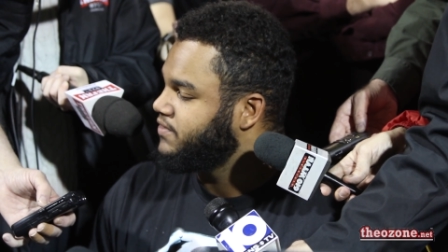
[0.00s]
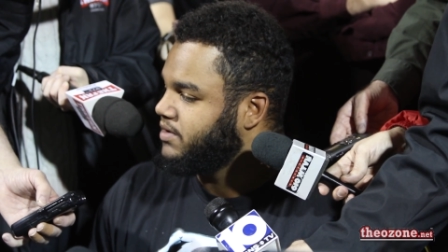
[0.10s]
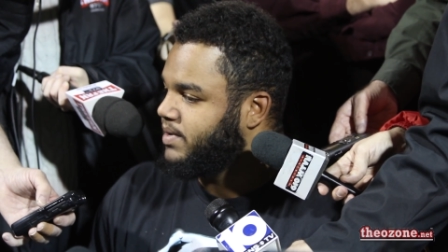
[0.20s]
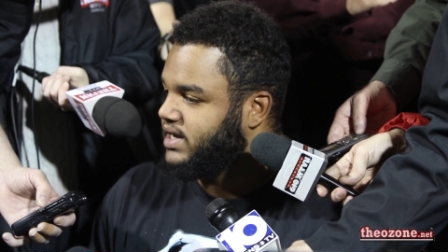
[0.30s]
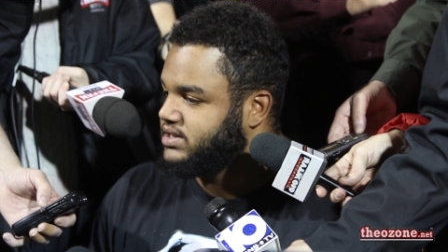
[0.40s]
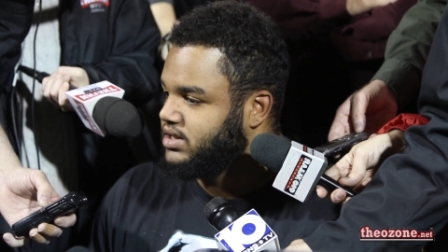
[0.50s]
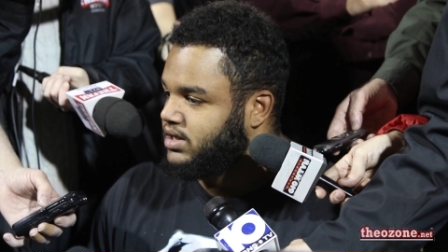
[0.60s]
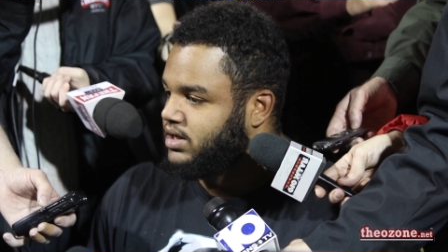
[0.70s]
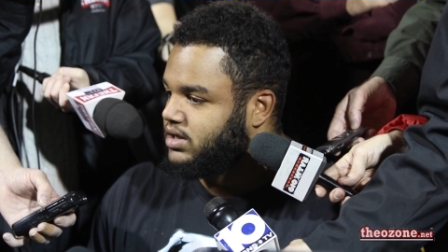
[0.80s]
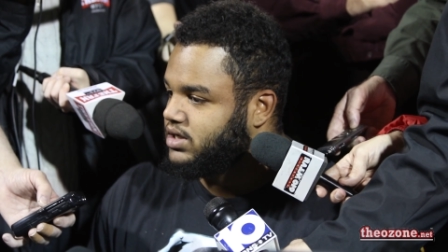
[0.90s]
For the past
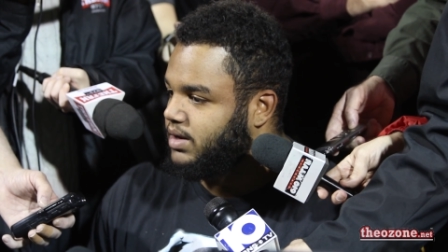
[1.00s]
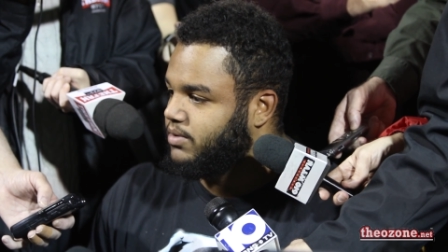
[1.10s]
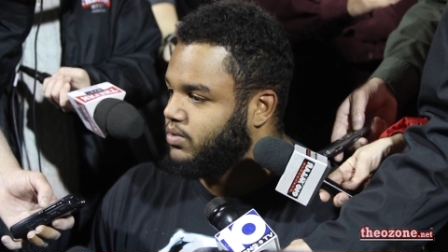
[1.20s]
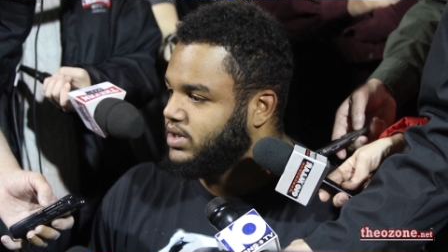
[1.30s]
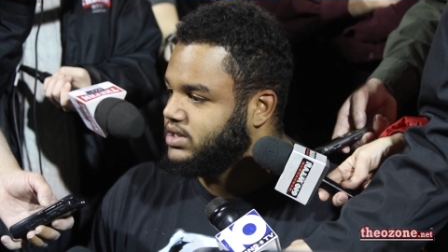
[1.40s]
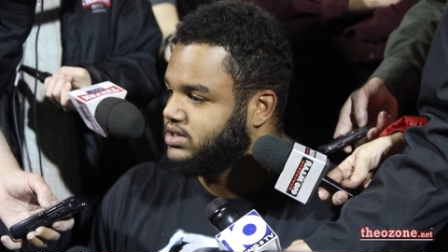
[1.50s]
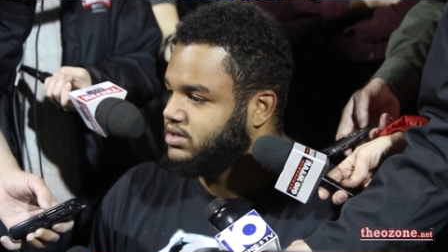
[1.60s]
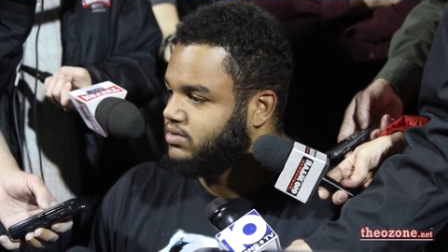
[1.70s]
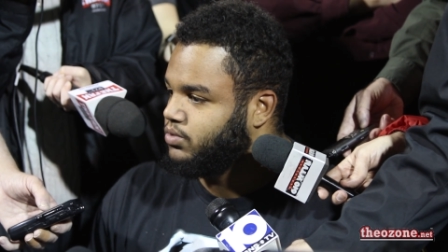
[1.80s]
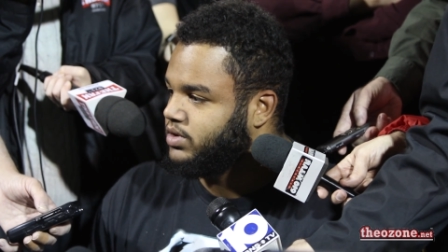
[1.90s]
couple weeks,
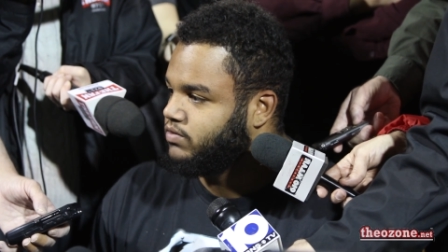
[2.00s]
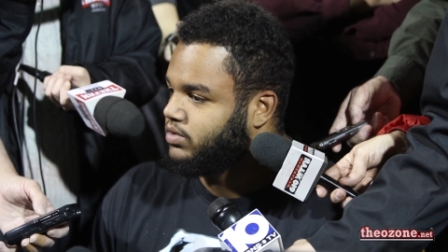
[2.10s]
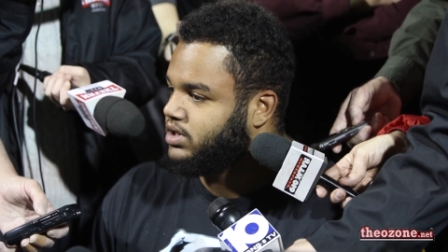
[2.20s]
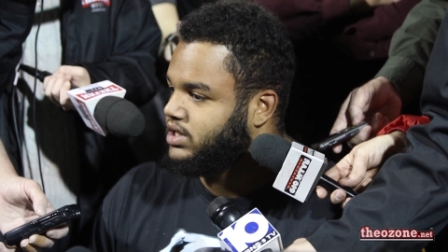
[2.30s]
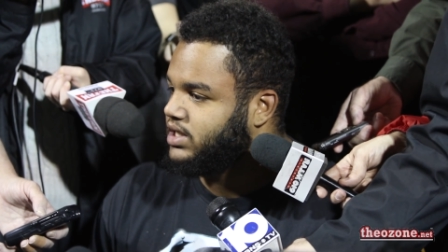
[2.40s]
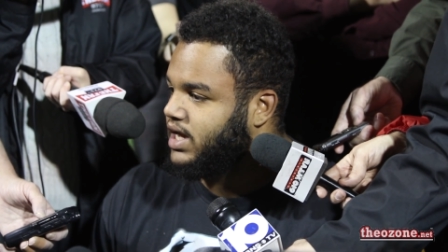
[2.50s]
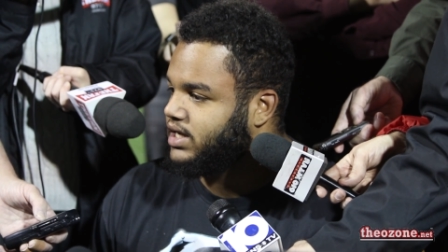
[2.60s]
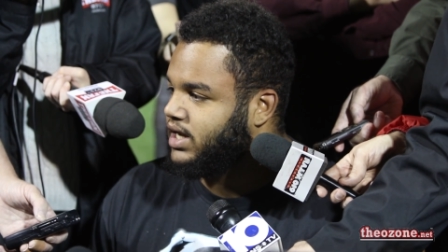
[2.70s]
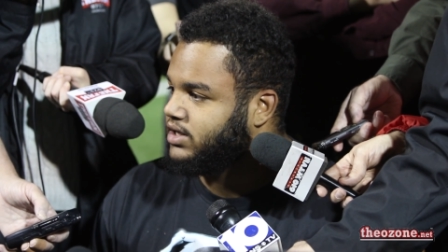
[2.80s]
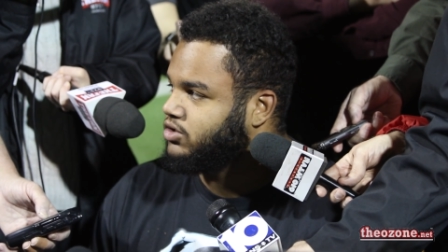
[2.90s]
we've really not
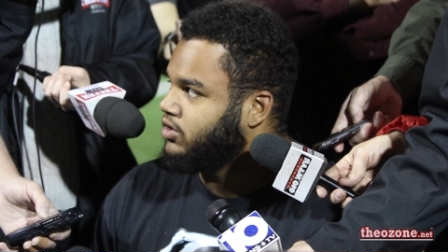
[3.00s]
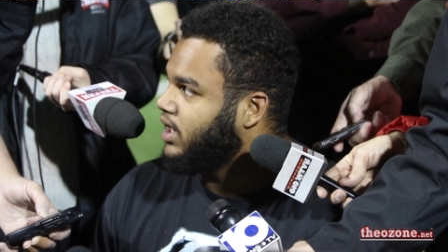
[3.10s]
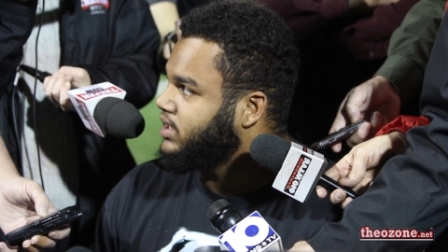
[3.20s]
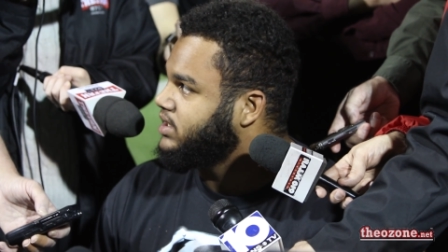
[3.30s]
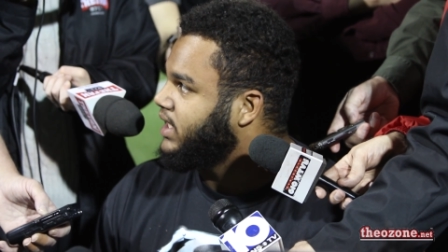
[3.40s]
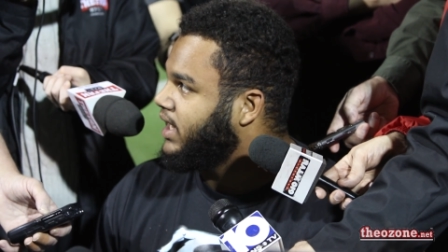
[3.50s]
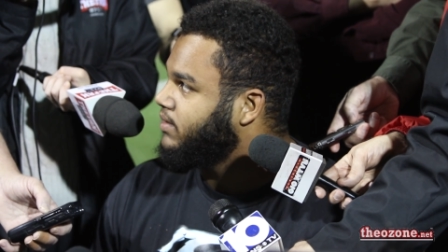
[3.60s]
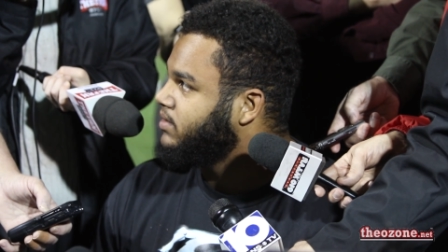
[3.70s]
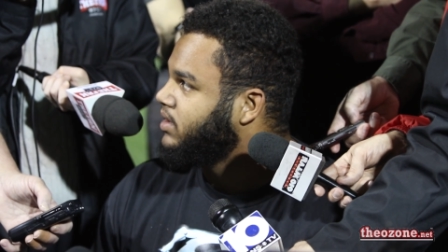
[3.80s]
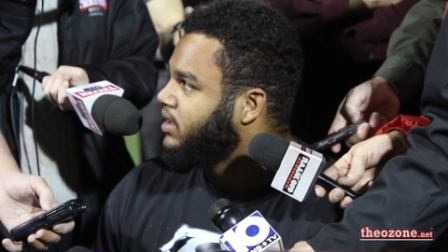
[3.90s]
gotten grinded
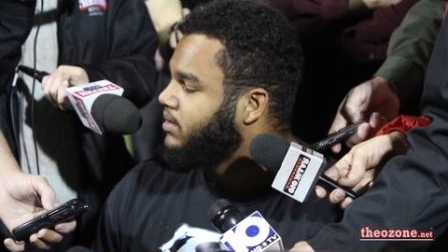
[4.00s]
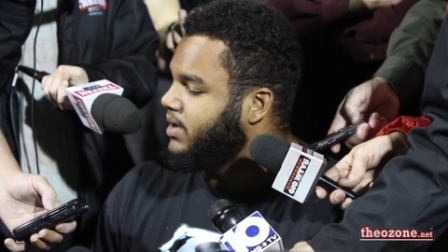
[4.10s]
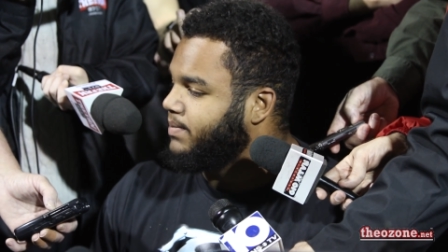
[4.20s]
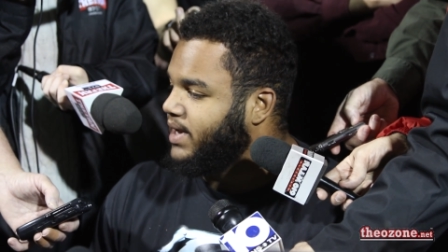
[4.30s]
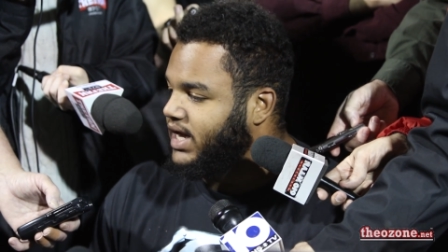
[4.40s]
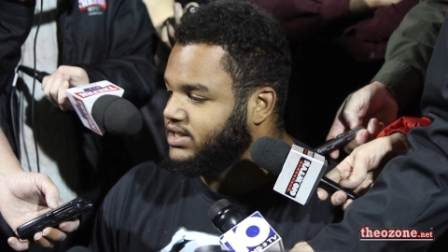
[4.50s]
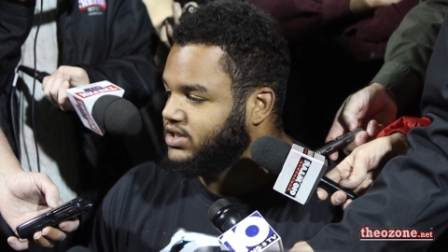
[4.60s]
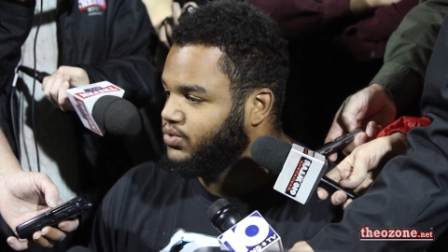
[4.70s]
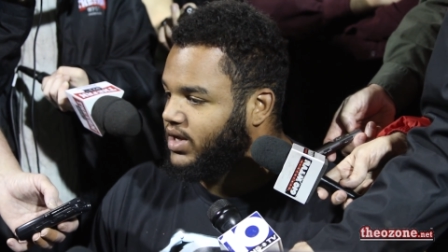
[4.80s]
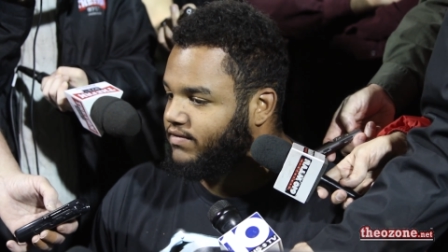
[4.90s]
down by
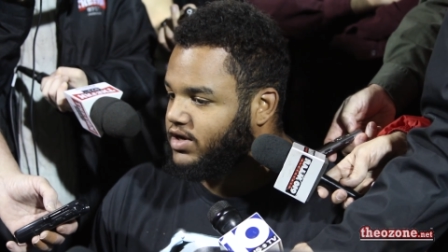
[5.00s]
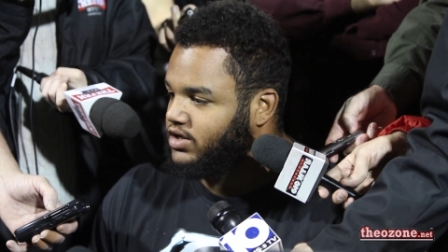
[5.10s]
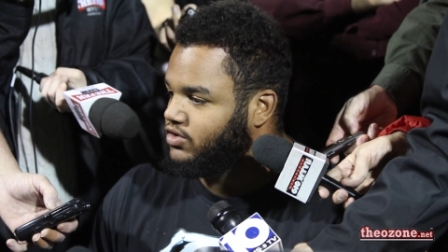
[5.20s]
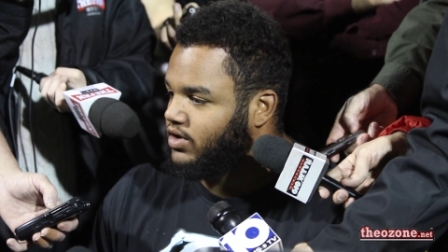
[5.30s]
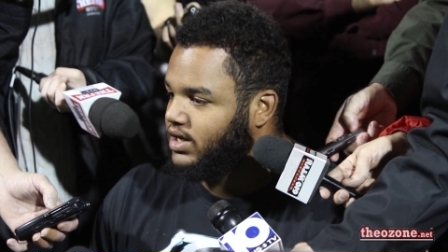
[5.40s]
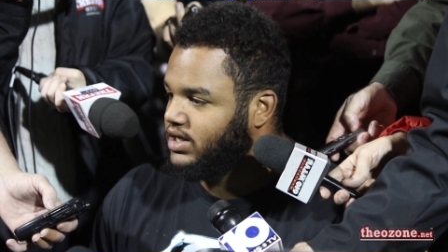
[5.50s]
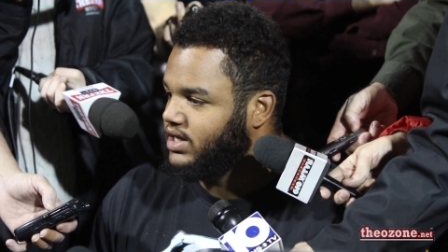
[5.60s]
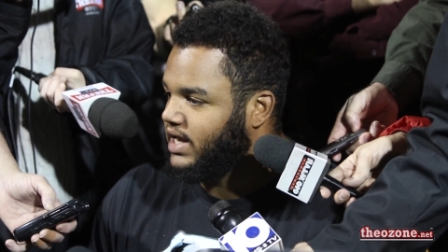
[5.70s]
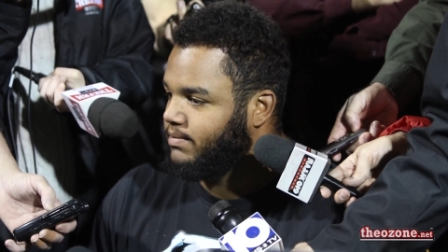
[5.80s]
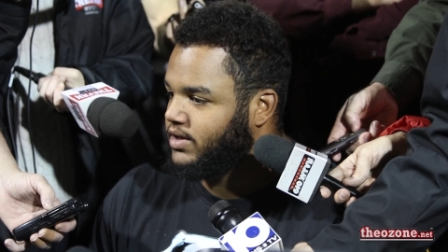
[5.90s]
passes. We haven't gotten grinded
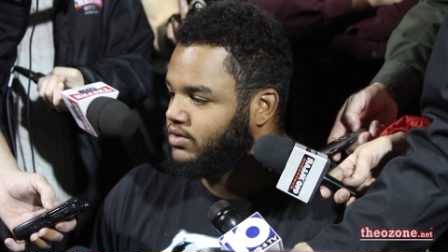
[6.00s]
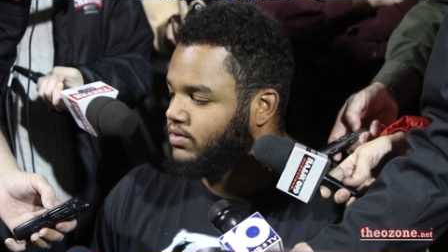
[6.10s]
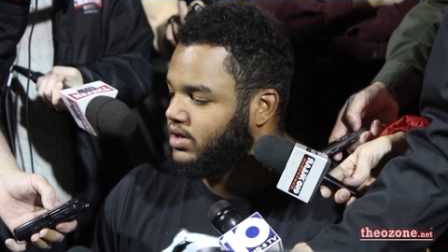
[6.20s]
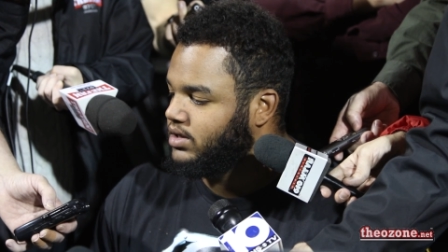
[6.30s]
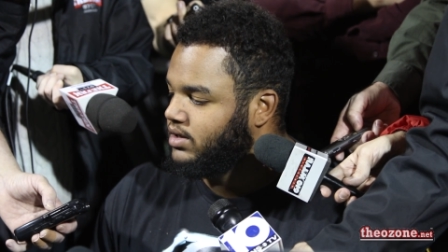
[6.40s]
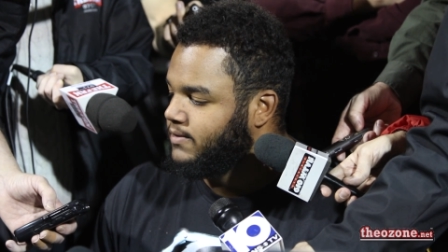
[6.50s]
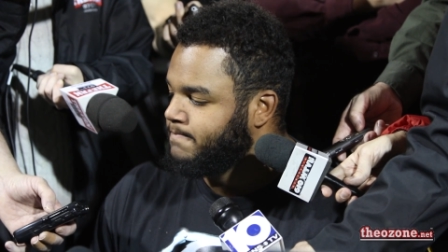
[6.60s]
down by the run.